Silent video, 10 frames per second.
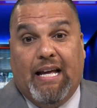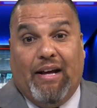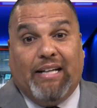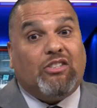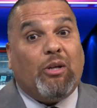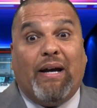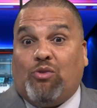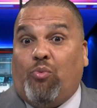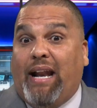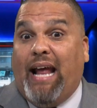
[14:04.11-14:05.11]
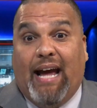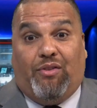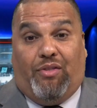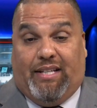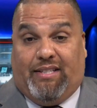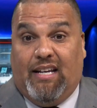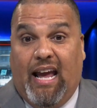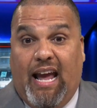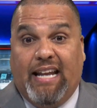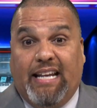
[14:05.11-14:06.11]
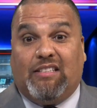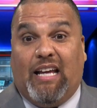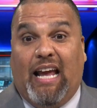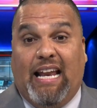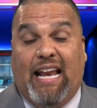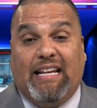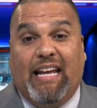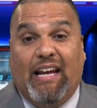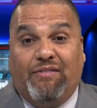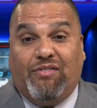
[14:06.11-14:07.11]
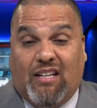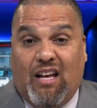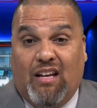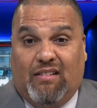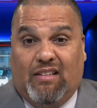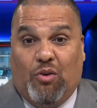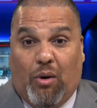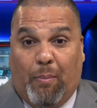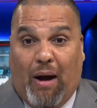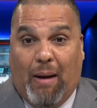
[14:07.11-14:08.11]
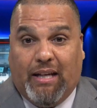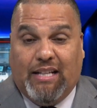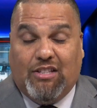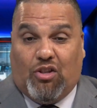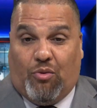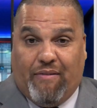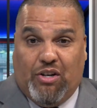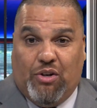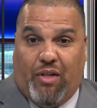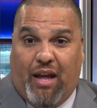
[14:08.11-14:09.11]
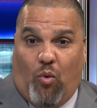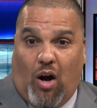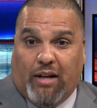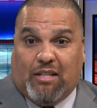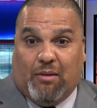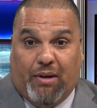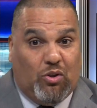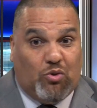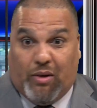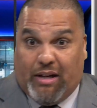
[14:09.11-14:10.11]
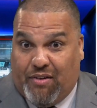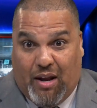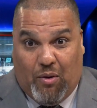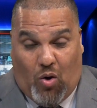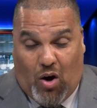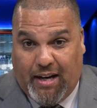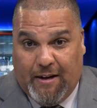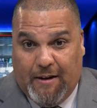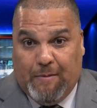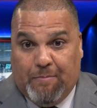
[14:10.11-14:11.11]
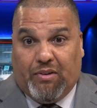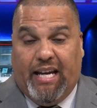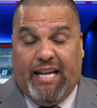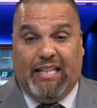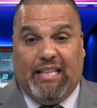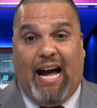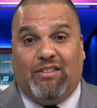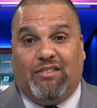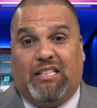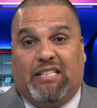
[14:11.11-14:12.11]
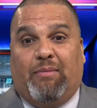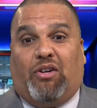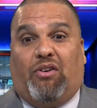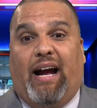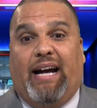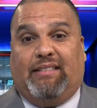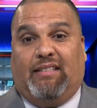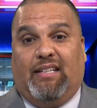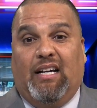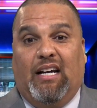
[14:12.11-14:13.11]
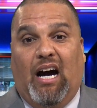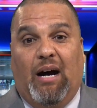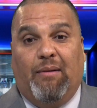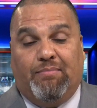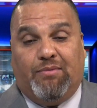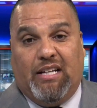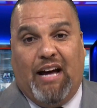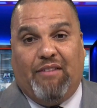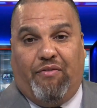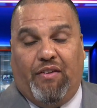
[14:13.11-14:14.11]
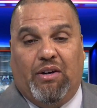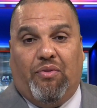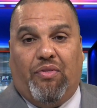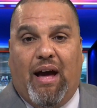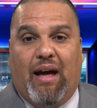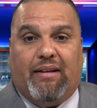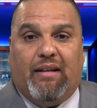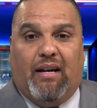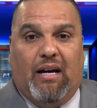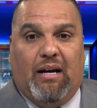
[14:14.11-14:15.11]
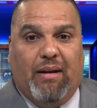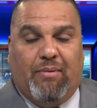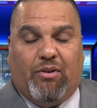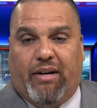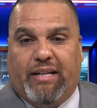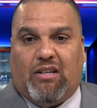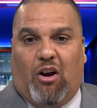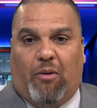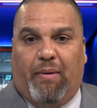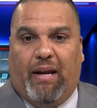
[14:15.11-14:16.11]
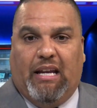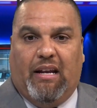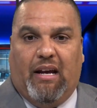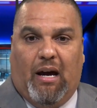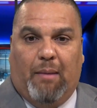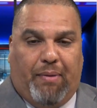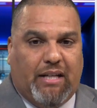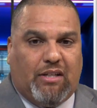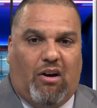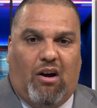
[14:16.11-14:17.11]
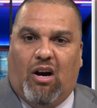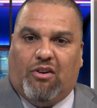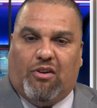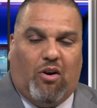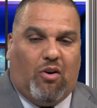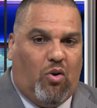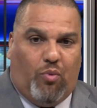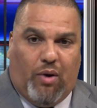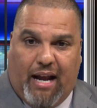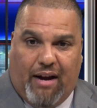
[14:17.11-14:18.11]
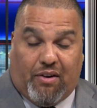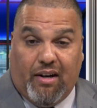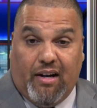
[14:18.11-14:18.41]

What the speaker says: That's the best way to handle this. And it gives the Republicans the revenue they want to build whatever they want. It allows the Democrats to not feel that immigrants are being picked on or whatever.